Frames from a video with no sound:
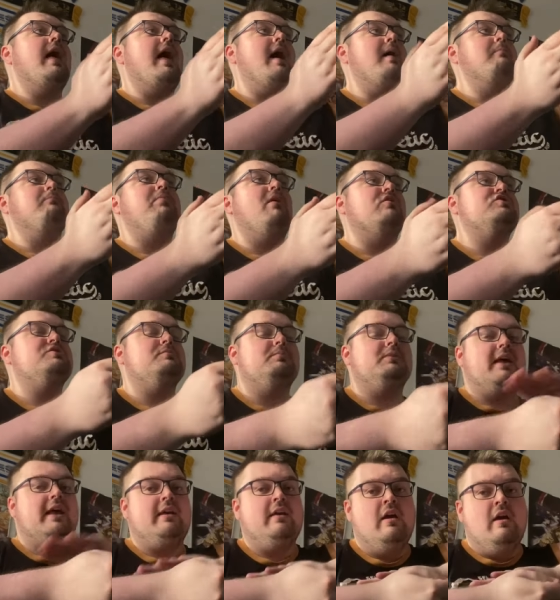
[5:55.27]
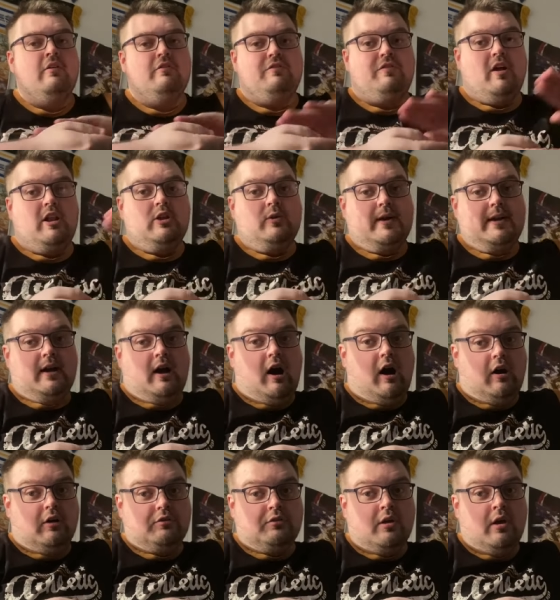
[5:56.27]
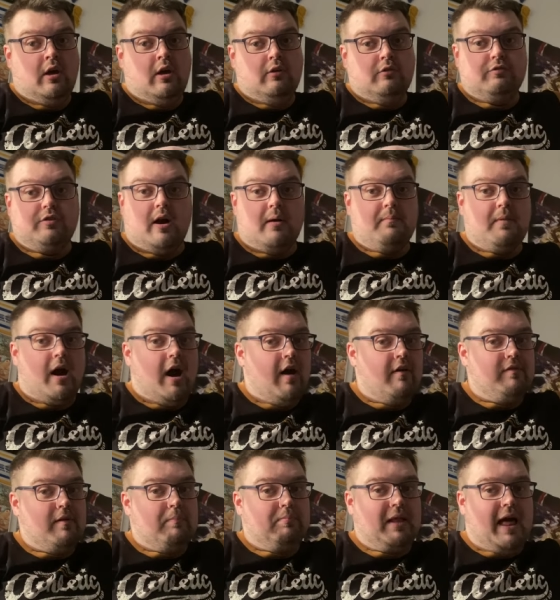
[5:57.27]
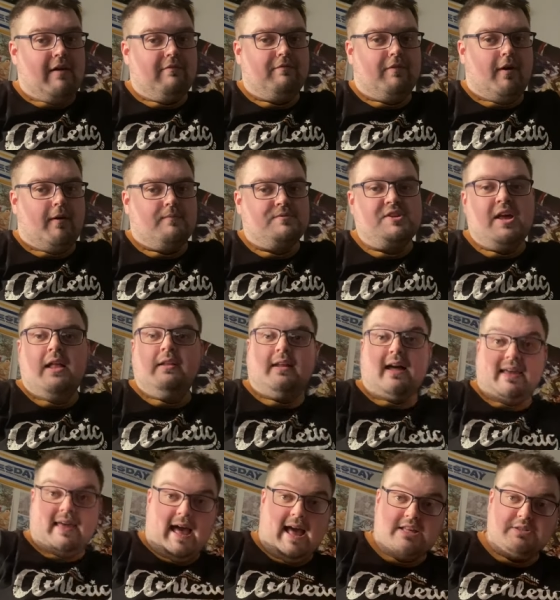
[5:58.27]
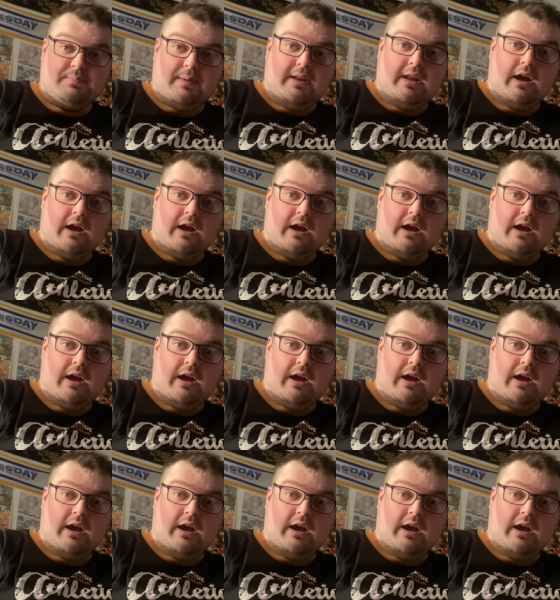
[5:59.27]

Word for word: and possibly following on from other platforms. Like Hazbin